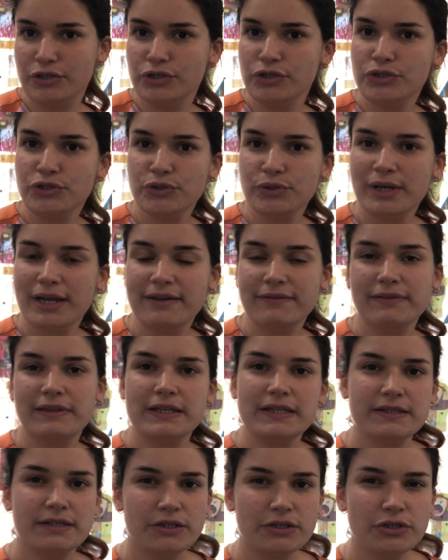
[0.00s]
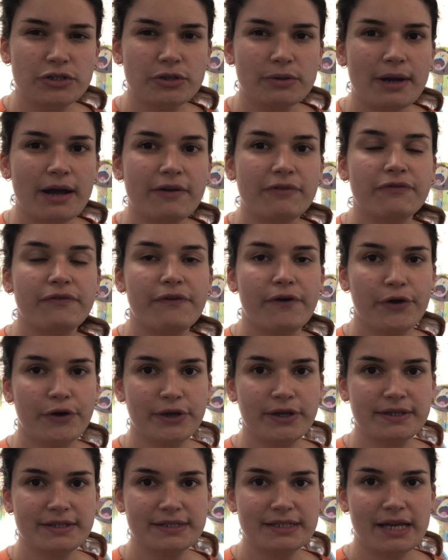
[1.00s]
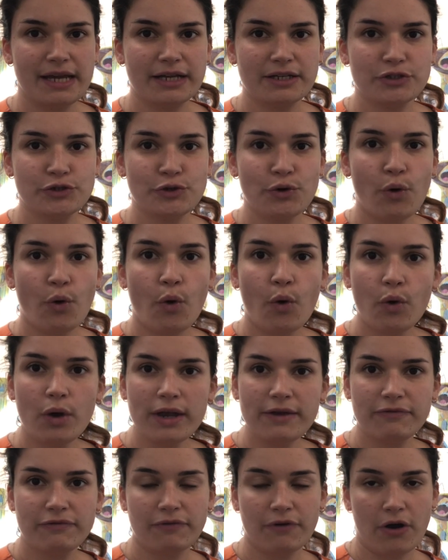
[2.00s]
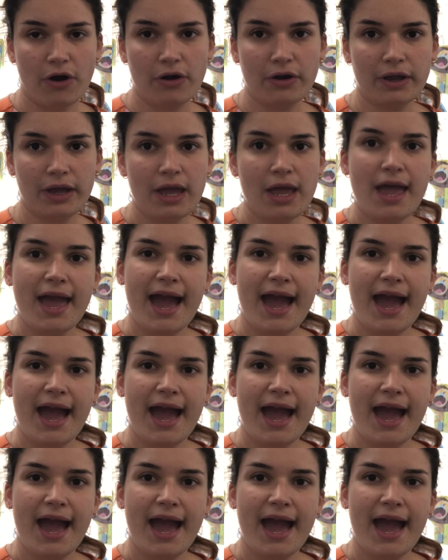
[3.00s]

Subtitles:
you should have listened to our focus text, Oi Frog,